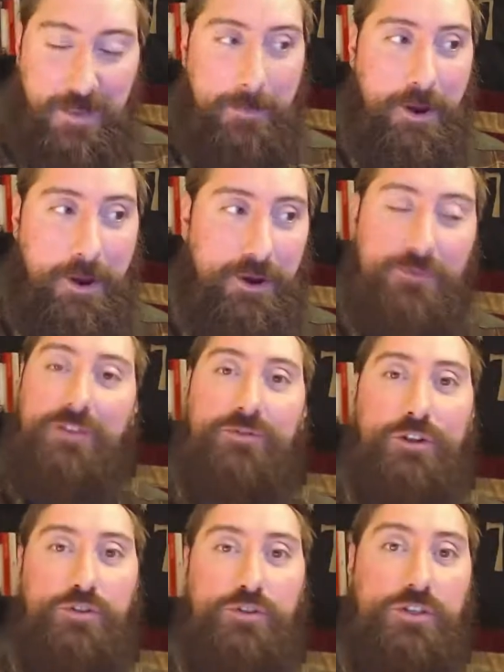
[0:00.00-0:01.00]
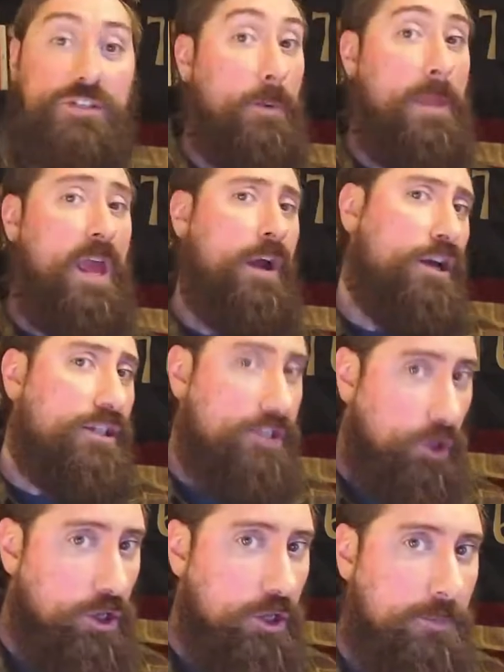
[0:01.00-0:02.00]
the American Revolution. So, let's
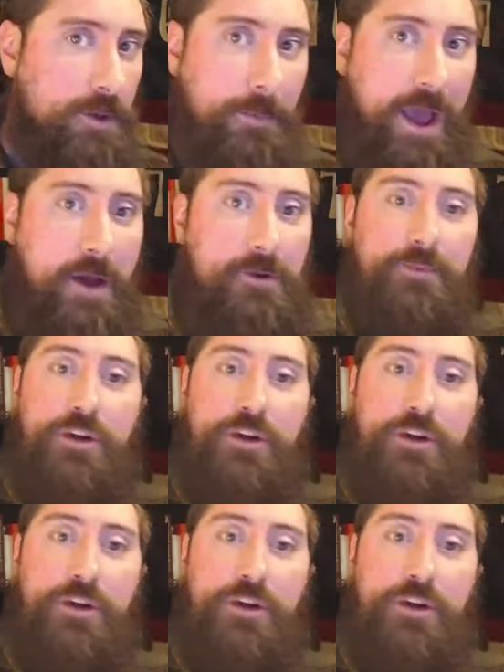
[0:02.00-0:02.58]
talk a little bit about him.